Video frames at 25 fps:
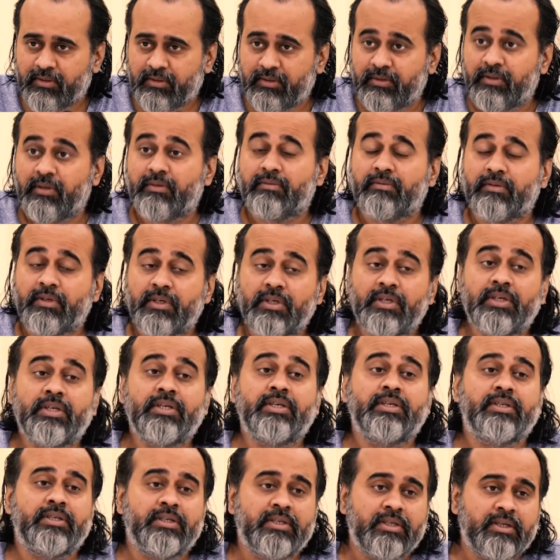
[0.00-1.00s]
The
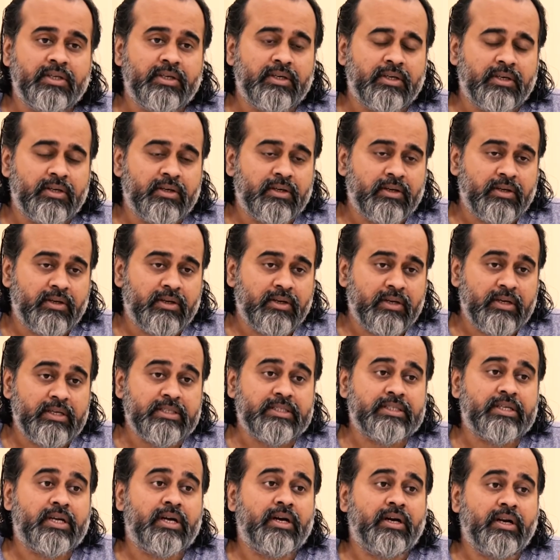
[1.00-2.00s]
word
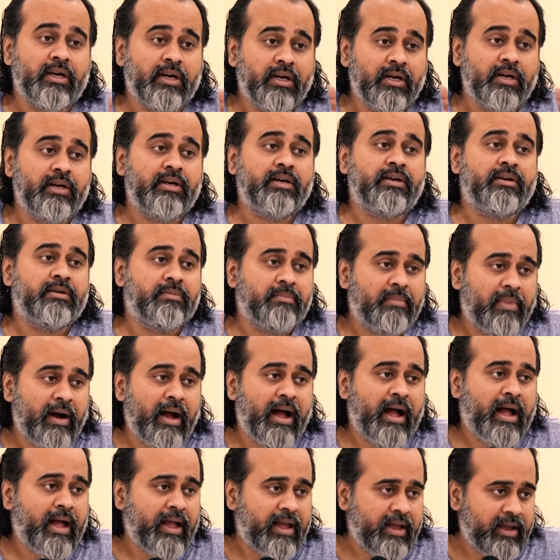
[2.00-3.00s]
is colored
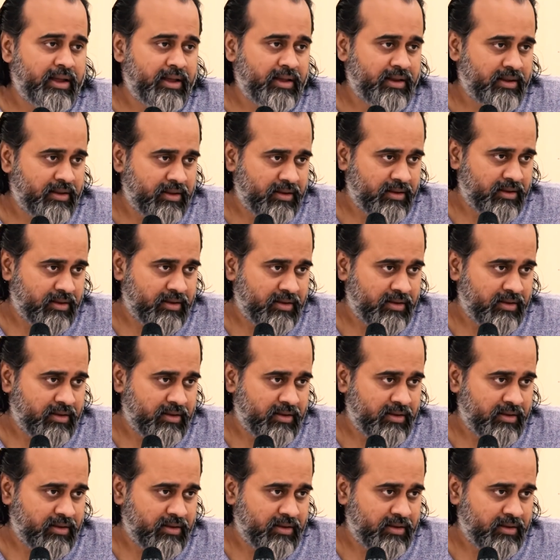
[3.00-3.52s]
by